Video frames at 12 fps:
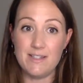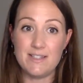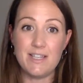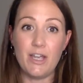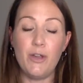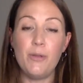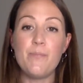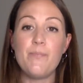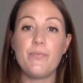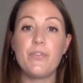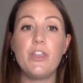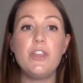So
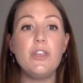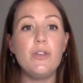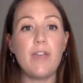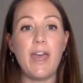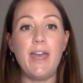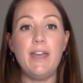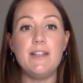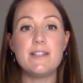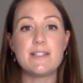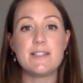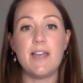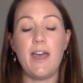the
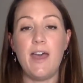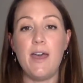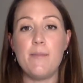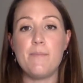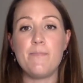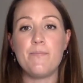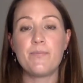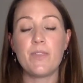UK's um,